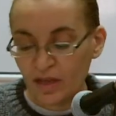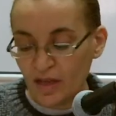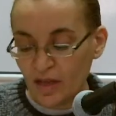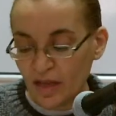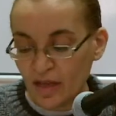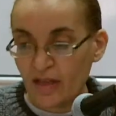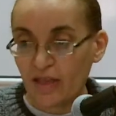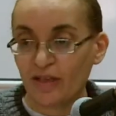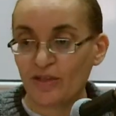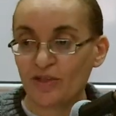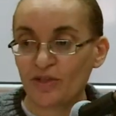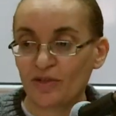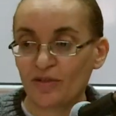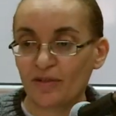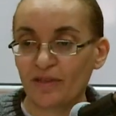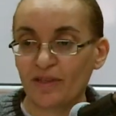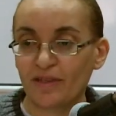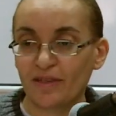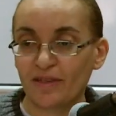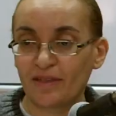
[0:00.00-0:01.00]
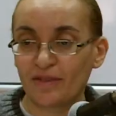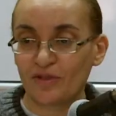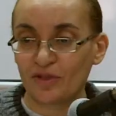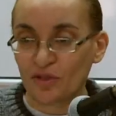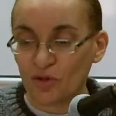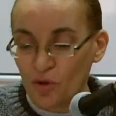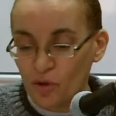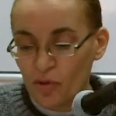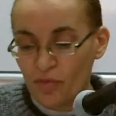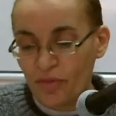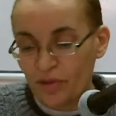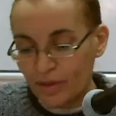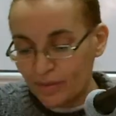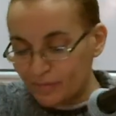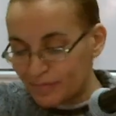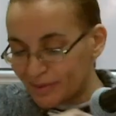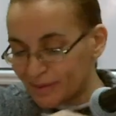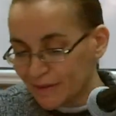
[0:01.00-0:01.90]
and actually show the